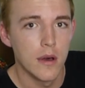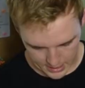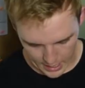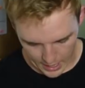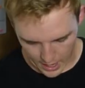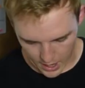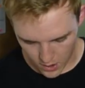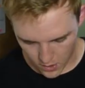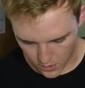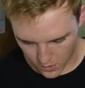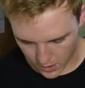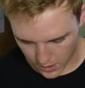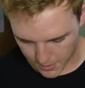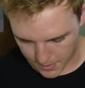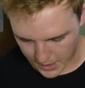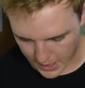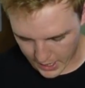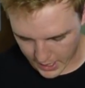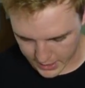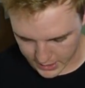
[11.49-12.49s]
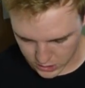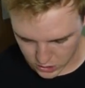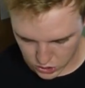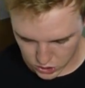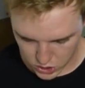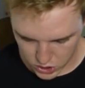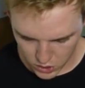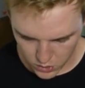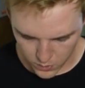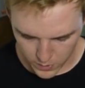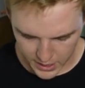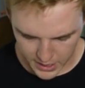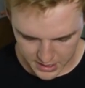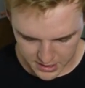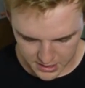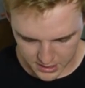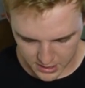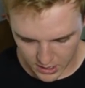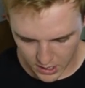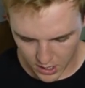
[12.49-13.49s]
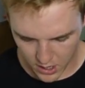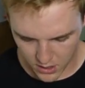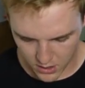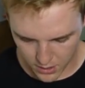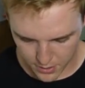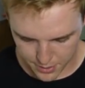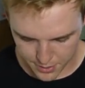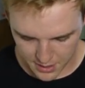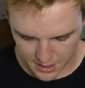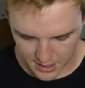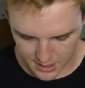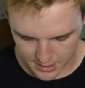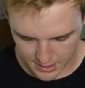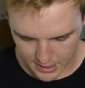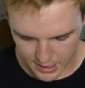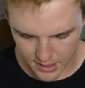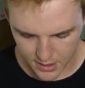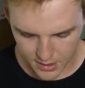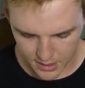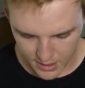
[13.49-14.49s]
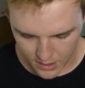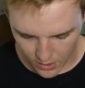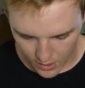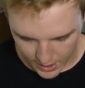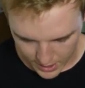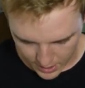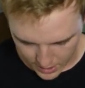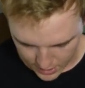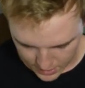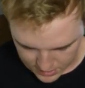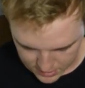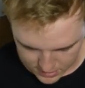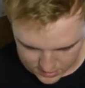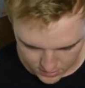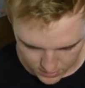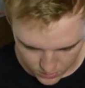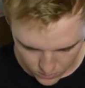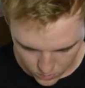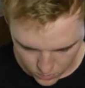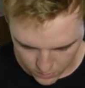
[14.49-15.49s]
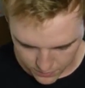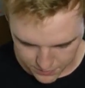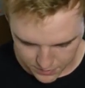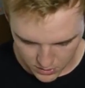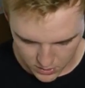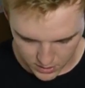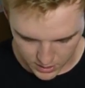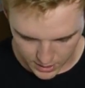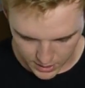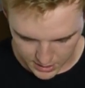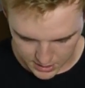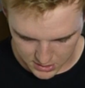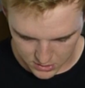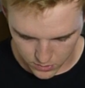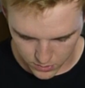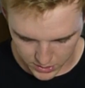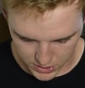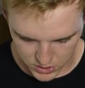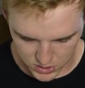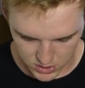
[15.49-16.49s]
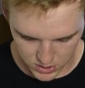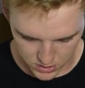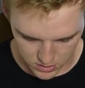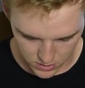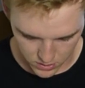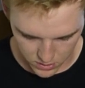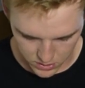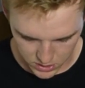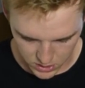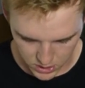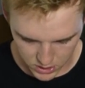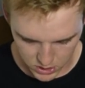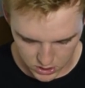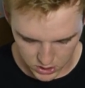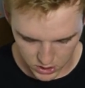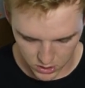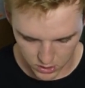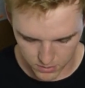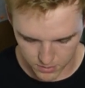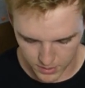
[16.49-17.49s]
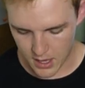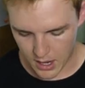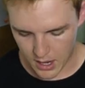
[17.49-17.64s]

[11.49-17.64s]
Now, about 2 weeks ago, I think, nearly, I asked all of you to ask questions on YouTube.